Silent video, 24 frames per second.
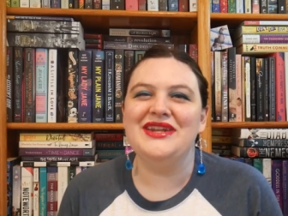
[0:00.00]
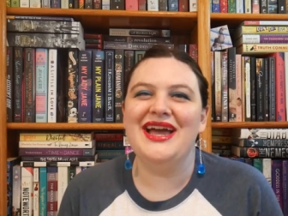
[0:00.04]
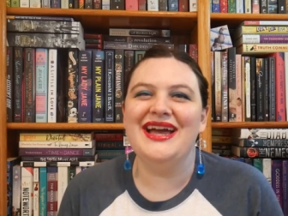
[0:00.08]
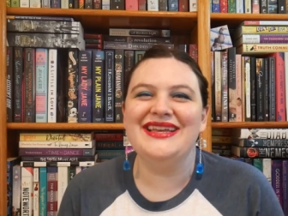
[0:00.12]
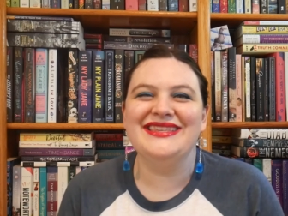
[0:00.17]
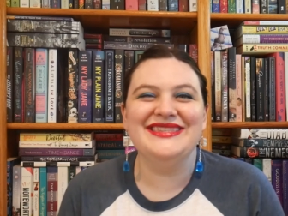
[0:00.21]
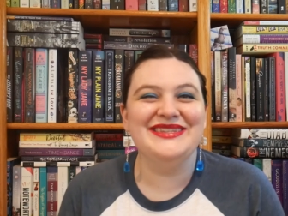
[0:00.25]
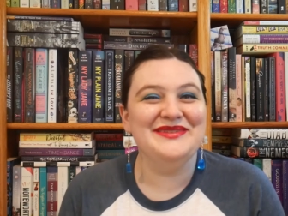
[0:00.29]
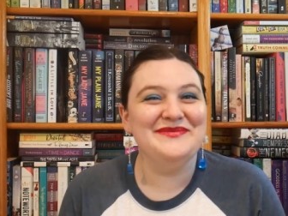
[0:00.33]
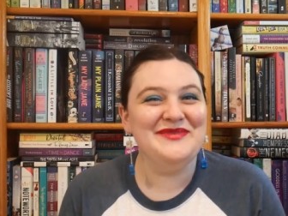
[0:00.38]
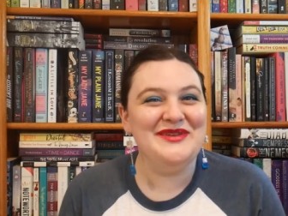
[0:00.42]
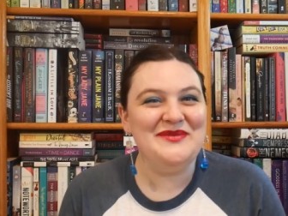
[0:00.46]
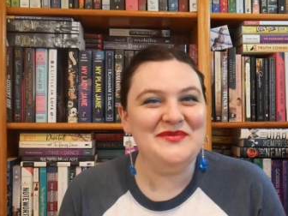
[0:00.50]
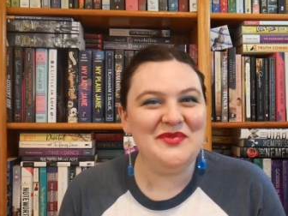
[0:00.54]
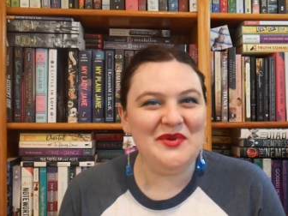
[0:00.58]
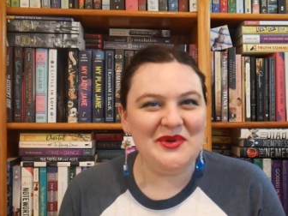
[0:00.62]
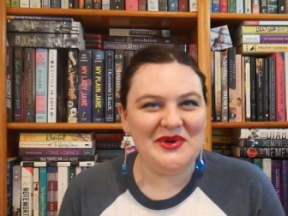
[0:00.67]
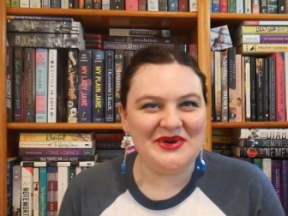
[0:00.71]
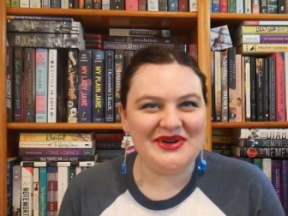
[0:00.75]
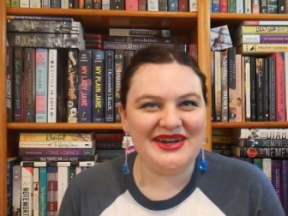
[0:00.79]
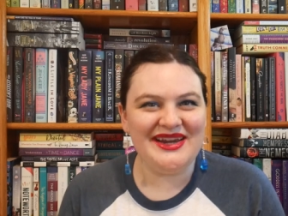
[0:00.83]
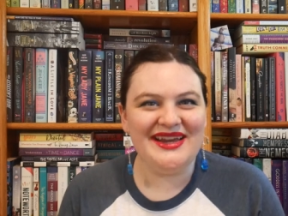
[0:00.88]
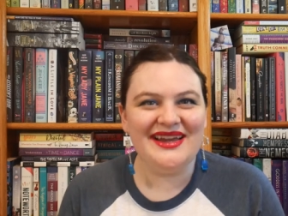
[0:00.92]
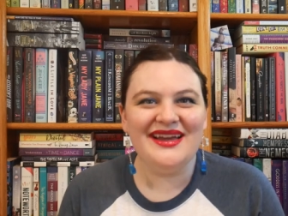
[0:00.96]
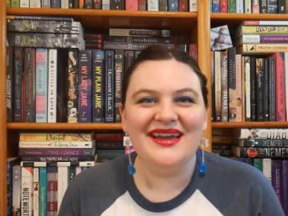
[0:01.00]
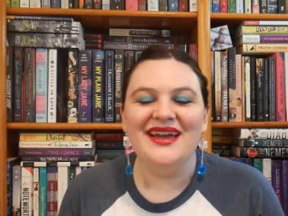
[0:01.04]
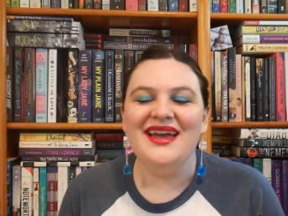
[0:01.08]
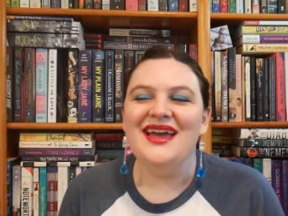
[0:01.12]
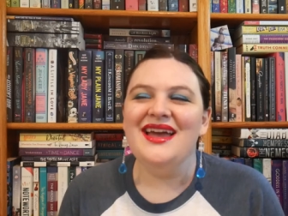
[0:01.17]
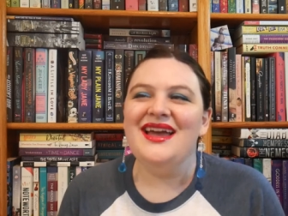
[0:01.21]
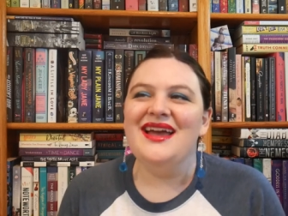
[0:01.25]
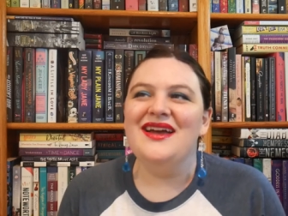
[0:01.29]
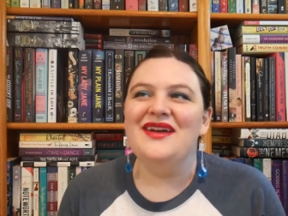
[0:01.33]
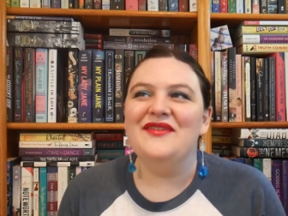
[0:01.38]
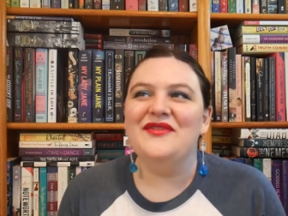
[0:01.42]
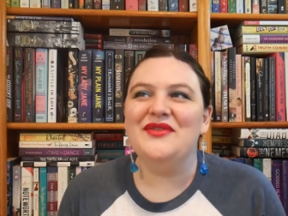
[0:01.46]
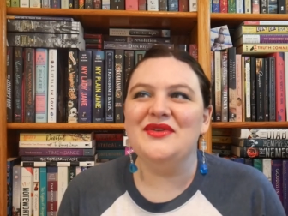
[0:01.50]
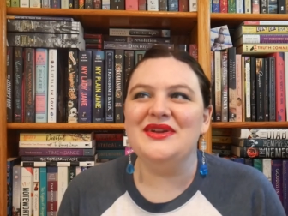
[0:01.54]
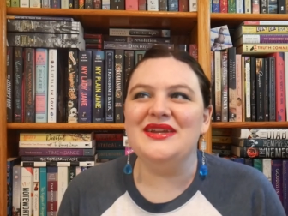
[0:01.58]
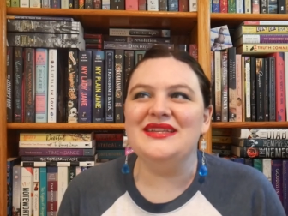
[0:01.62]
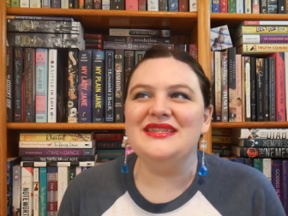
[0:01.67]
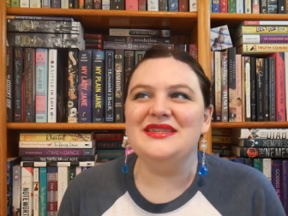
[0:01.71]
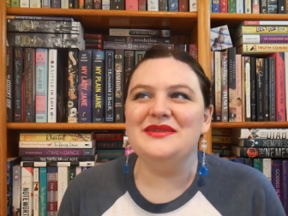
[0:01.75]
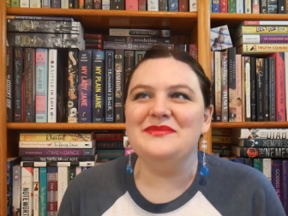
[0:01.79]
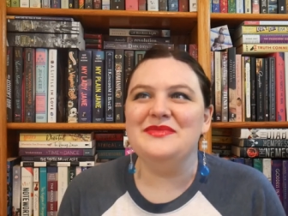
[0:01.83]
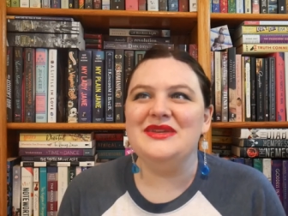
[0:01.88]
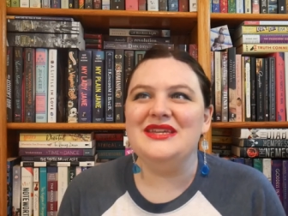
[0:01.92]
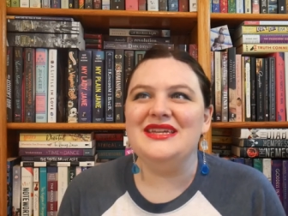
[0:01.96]
has to be boring for it
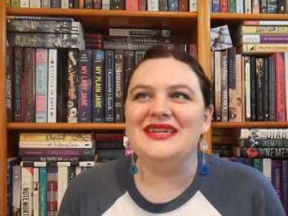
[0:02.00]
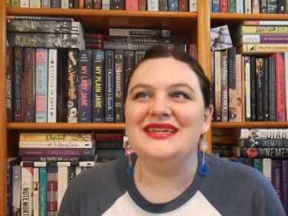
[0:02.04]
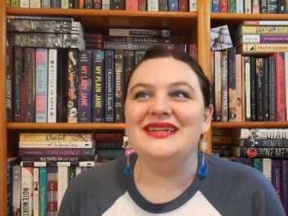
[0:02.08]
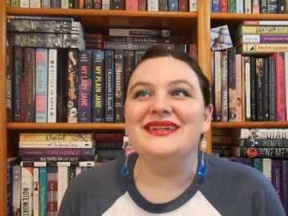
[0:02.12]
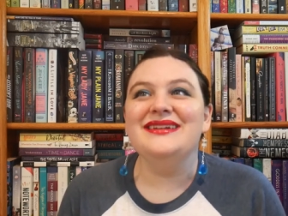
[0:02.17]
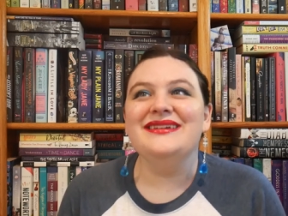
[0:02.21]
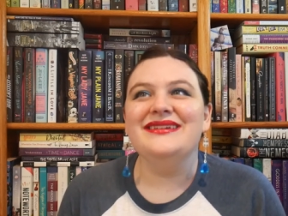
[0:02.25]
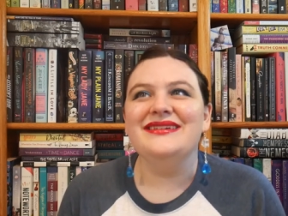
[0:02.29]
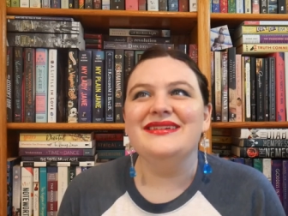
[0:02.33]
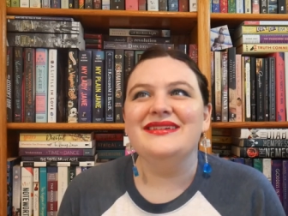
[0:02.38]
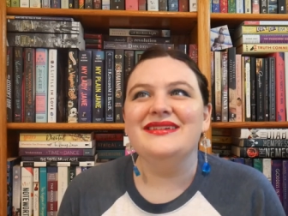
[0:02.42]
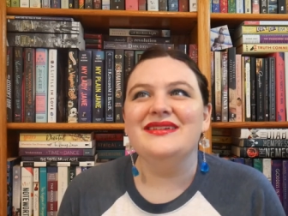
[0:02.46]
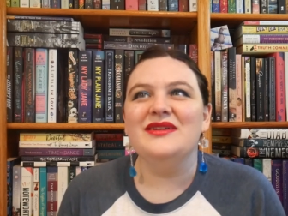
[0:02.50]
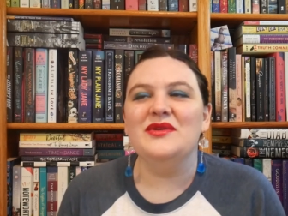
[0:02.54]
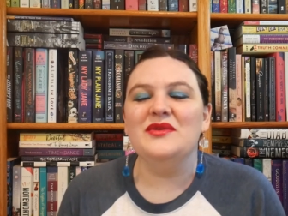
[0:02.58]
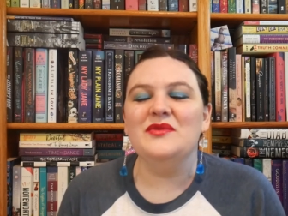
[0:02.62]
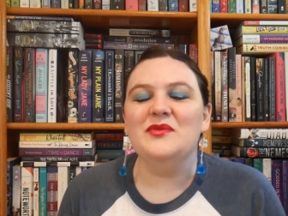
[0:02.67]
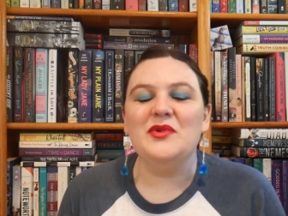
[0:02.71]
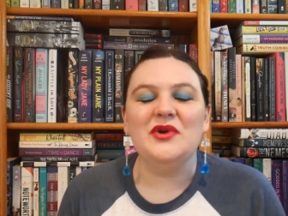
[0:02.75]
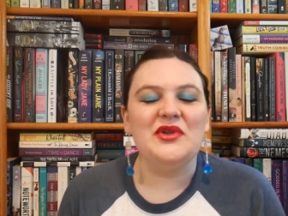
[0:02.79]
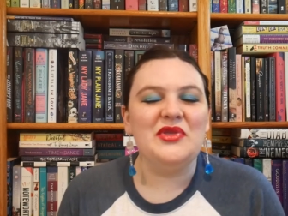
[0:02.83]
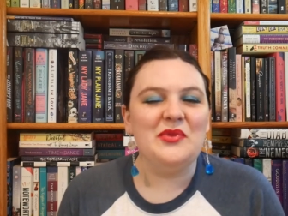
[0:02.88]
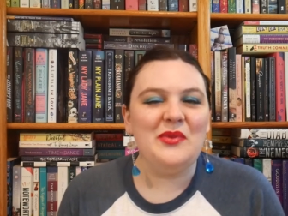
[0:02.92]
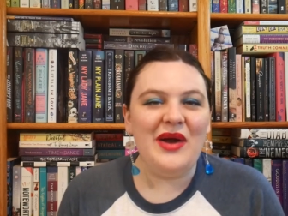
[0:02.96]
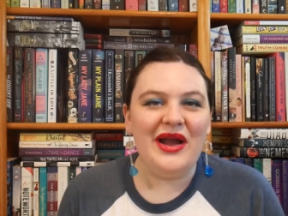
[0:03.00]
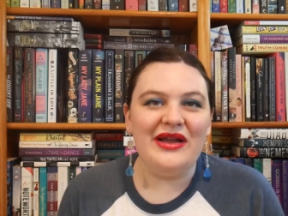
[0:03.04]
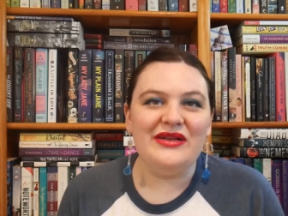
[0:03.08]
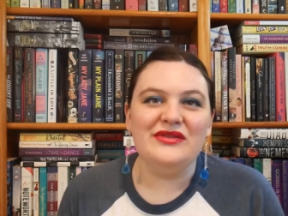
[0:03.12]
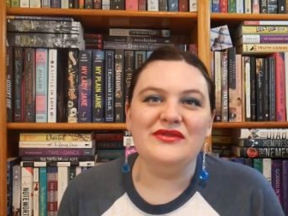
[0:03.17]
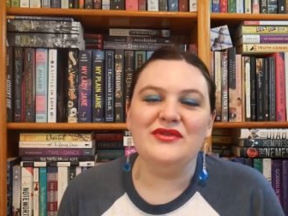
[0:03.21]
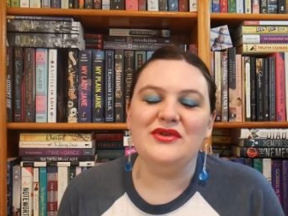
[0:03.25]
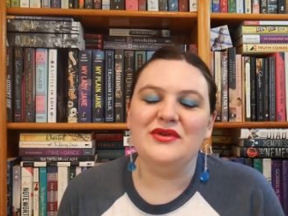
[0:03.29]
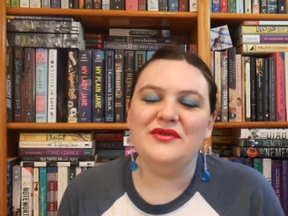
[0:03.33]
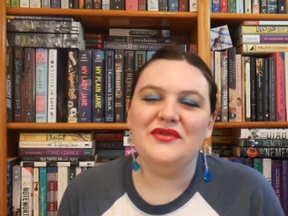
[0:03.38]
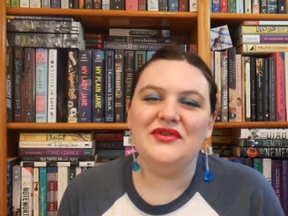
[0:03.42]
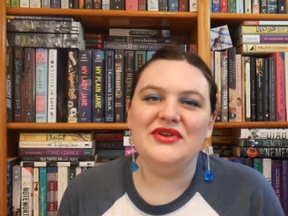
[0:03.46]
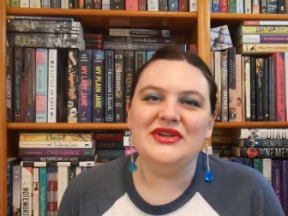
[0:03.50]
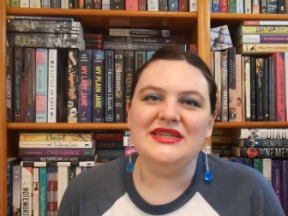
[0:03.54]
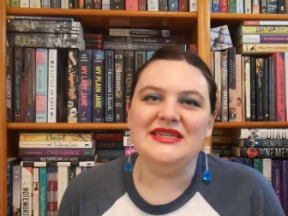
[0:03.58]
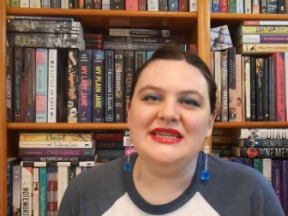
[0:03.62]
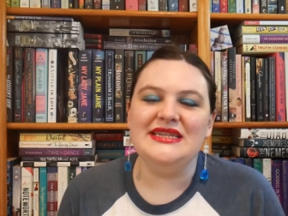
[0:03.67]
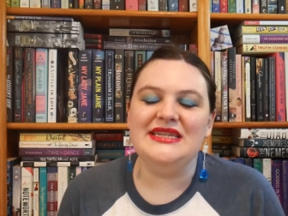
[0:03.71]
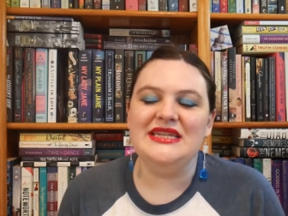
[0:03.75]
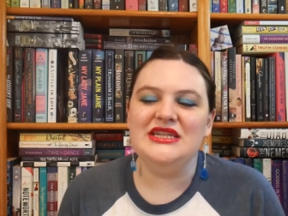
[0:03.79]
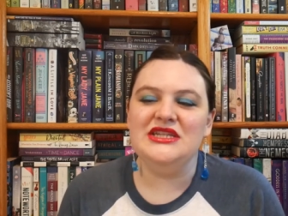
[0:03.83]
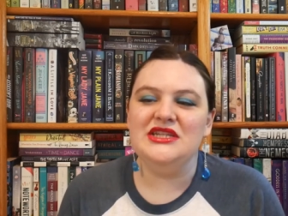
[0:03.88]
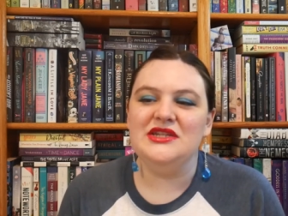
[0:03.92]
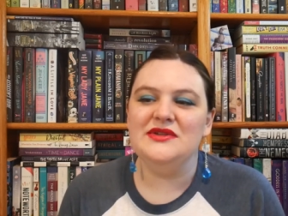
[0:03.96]
to be worthwhile or for it to
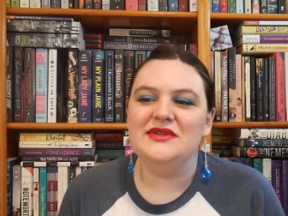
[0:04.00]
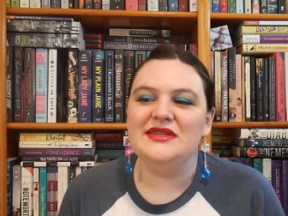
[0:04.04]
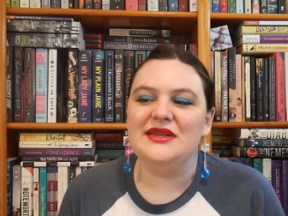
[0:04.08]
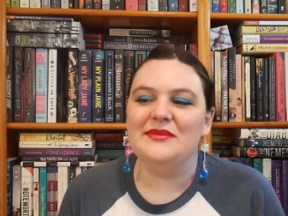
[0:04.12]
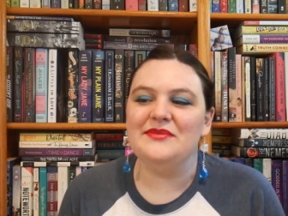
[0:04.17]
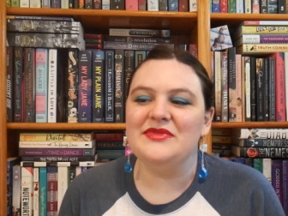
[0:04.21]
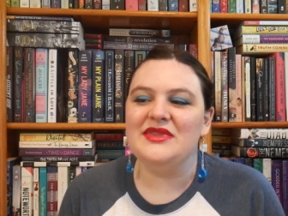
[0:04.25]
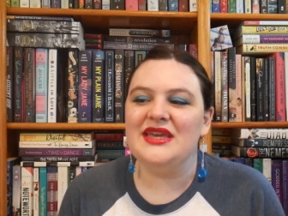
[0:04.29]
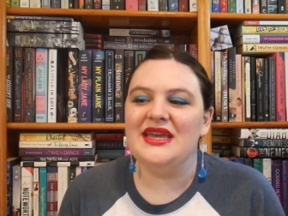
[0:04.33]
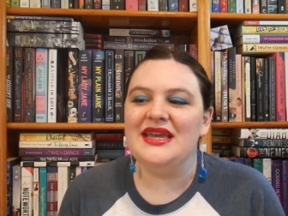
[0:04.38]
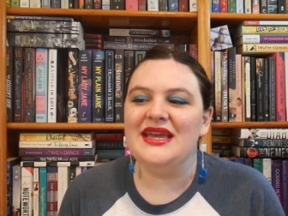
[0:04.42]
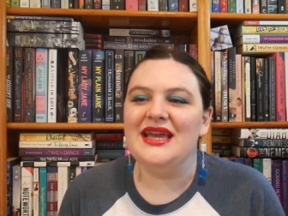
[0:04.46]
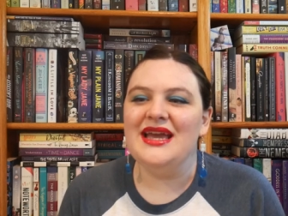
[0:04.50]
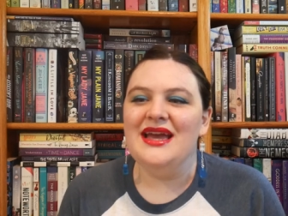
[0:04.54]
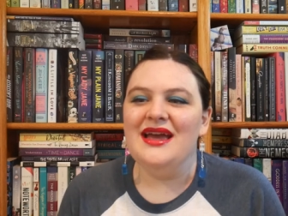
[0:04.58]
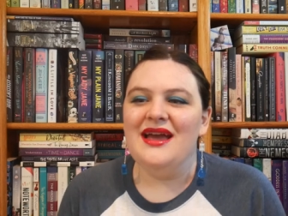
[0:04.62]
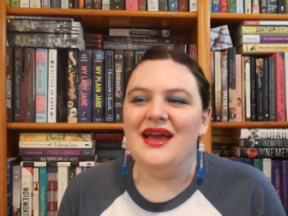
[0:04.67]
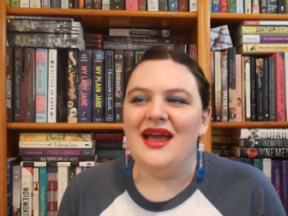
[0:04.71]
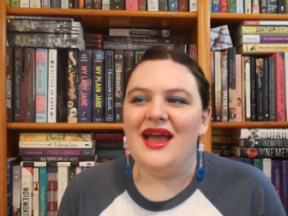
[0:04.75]
teach you something.